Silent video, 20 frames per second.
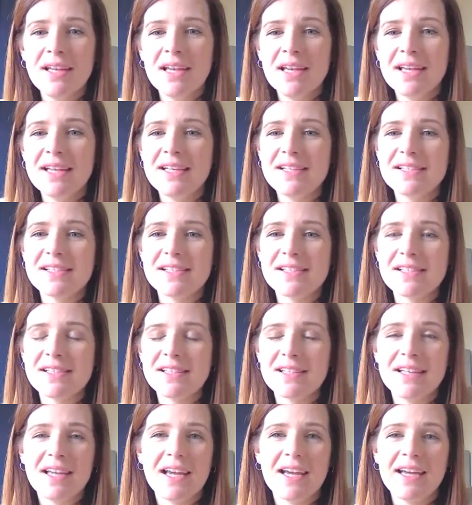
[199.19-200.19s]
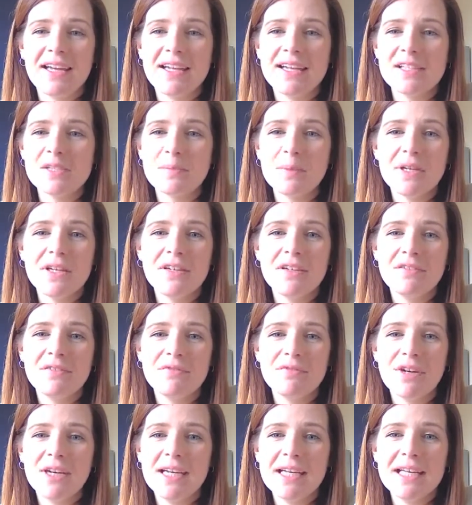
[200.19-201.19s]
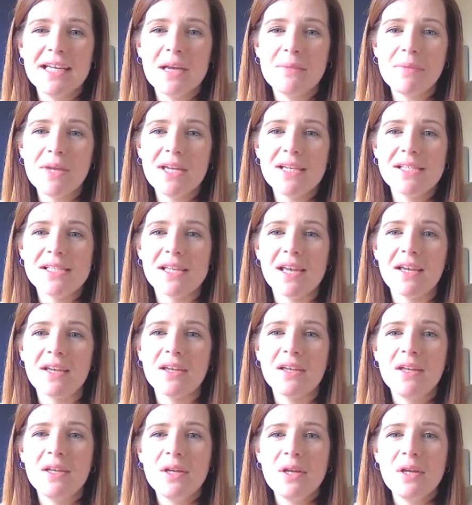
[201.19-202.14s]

It's been really amazing.